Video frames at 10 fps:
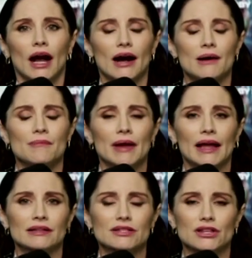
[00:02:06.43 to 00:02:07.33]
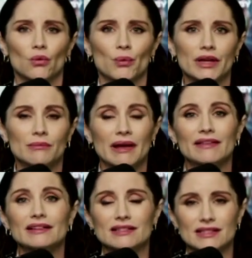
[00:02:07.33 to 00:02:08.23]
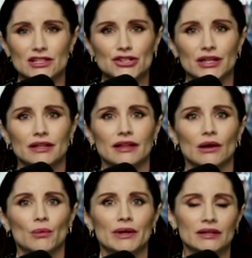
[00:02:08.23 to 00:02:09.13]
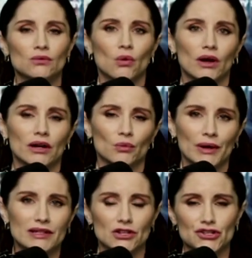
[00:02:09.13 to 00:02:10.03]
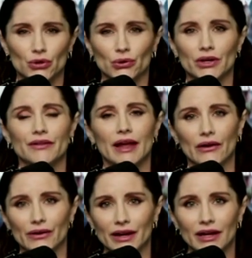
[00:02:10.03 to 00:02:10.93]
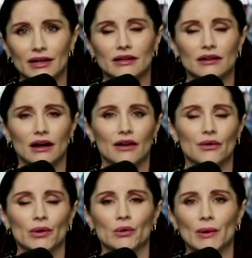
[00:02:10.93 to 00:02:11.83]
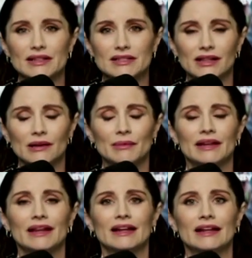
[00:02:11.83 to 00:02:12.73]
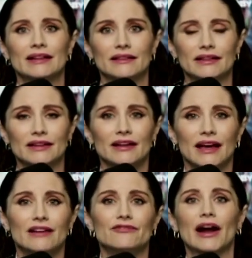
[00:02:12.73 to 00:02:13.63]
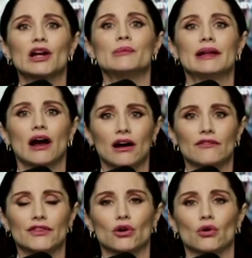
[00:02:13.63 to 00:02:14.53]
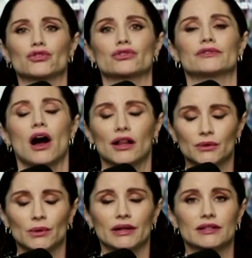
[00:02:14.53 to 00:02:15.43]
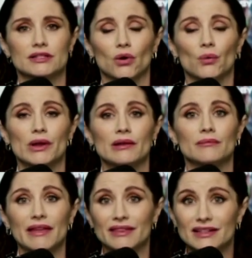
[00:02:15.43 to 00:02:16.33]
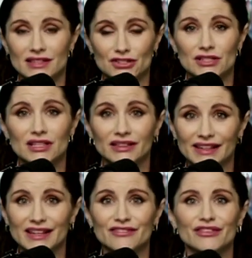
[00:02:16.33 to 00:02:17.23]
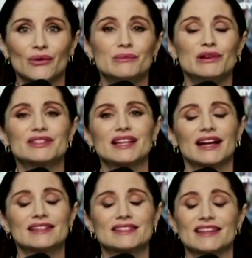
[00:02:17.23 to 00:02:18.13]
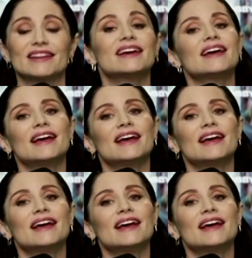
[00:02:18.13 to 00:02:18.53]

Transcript: And so we made the decision that we didn't want to raise our children in the area that we were raising them in the environment of the culture of Hollywood. And so we made the decision to leave. We moved to Tennessee.